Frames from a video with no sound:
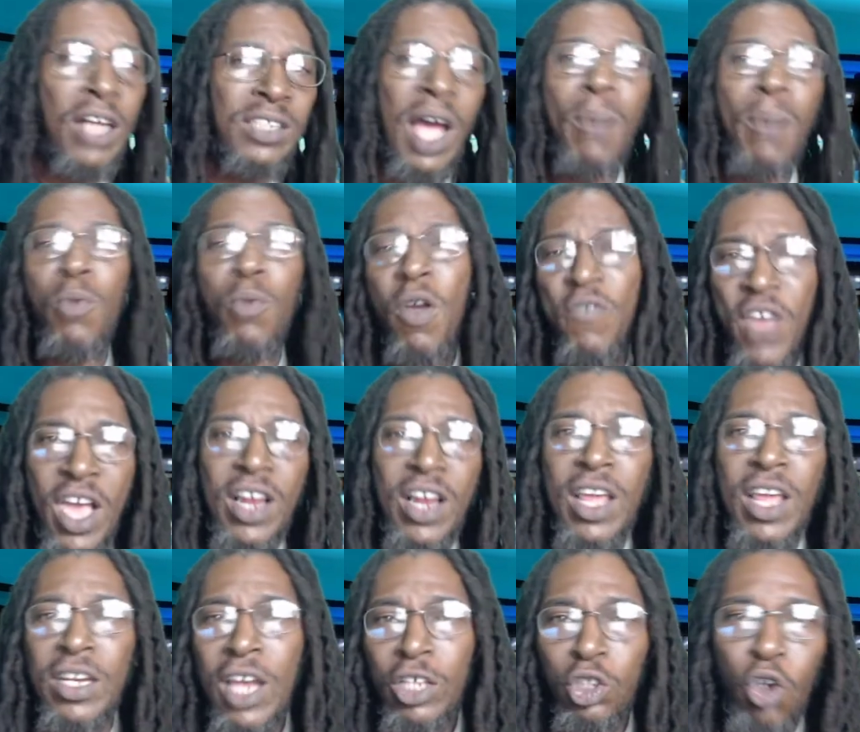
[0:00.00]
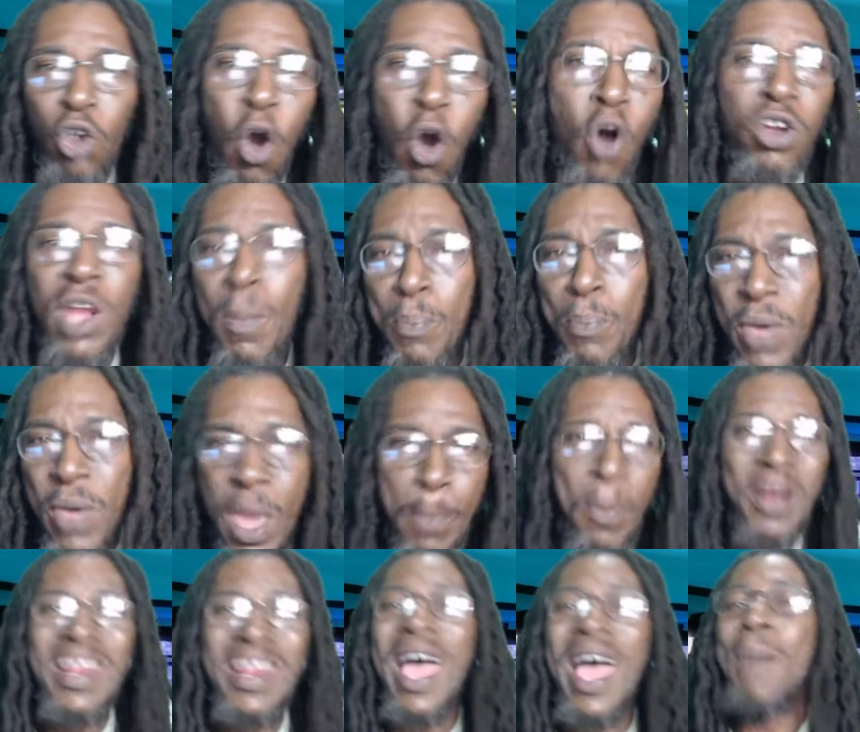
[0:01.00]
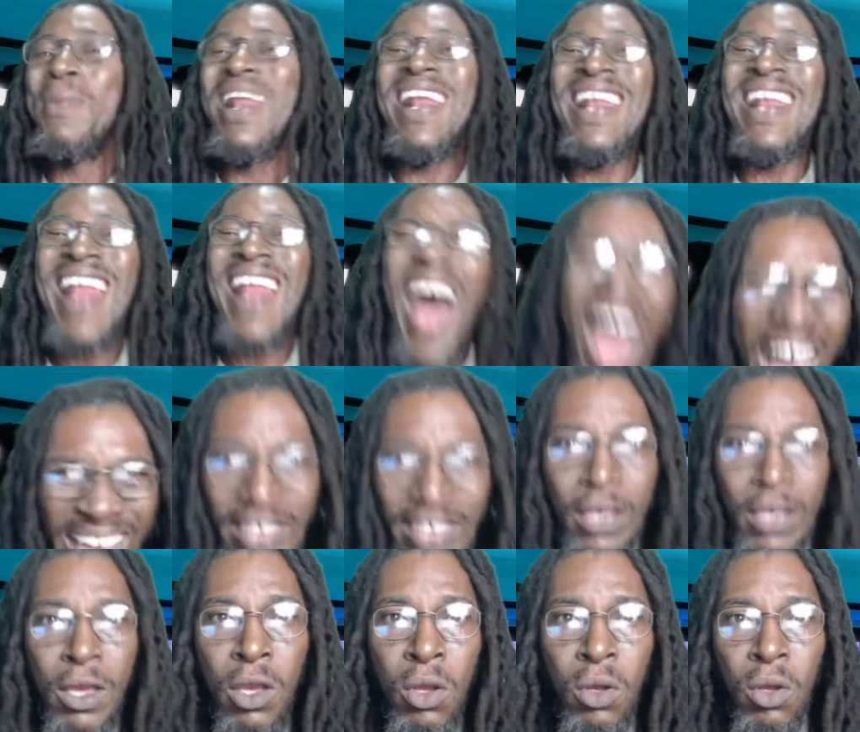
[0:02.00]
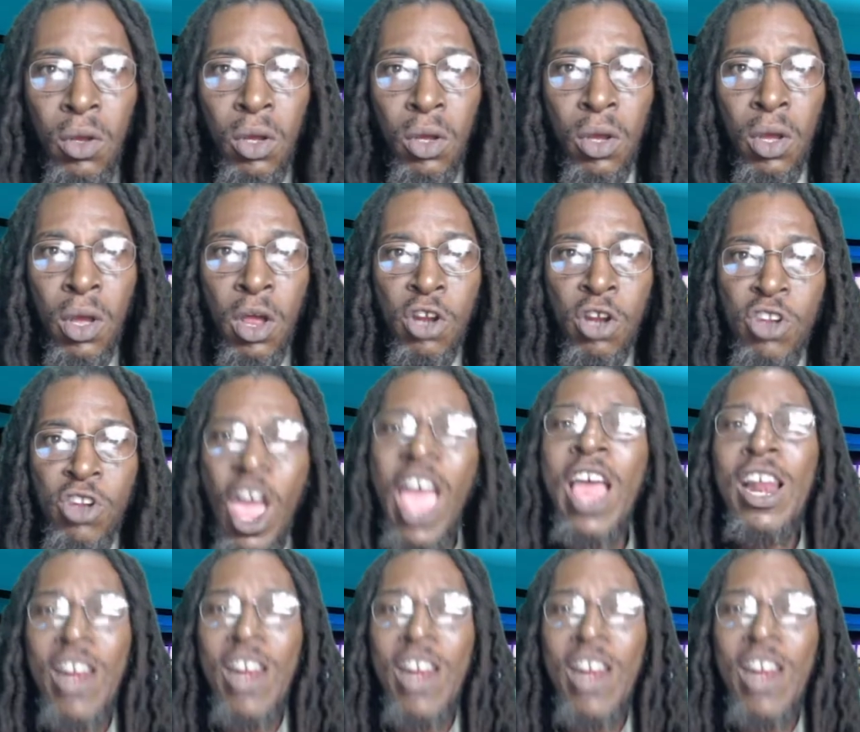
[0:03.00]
I'm revealing the truth. The people, them lie. They